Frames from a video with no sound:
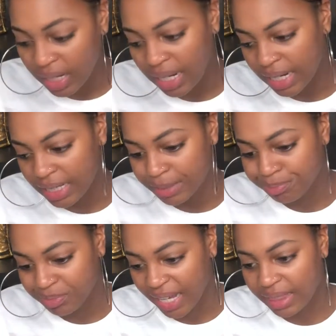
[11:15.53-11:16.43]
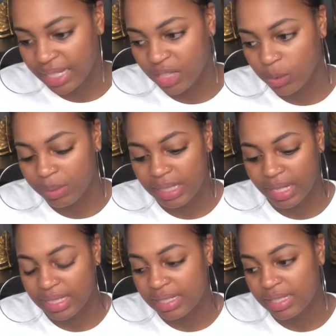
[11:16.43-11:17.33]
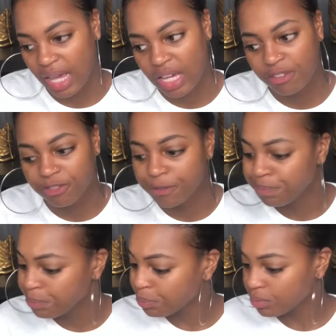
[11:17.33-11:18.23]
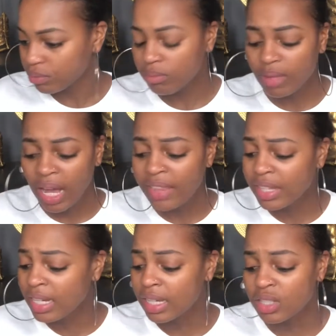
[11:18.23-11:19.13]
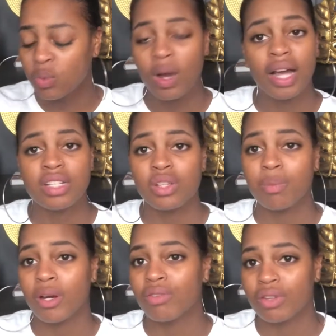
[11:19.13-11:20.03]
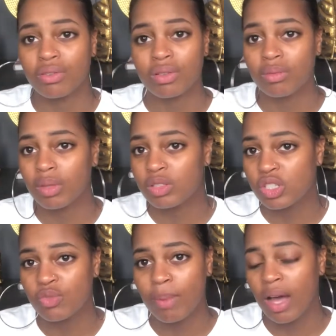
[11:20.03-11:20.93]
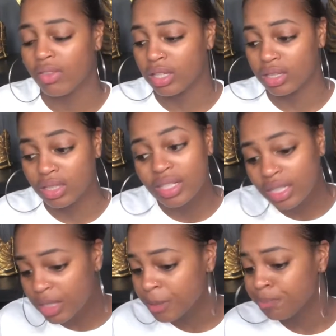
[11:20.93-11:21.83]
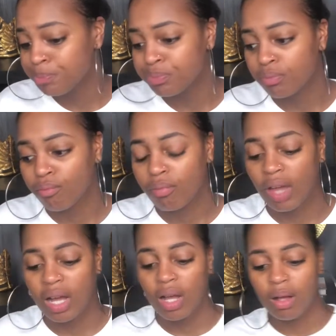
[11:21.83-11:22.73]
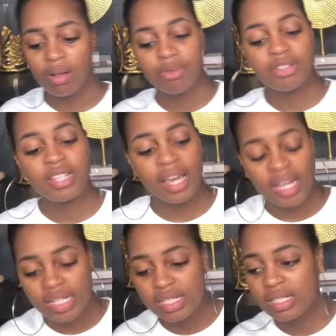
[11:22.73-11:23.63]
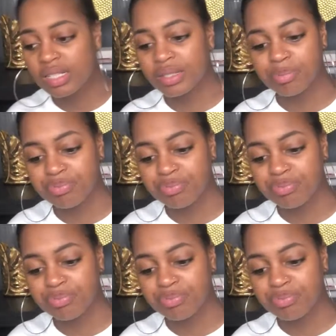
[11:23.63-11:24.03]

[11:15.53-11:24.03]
I think it will be like a safe. I think his wines are perfect just from how they look, the taste,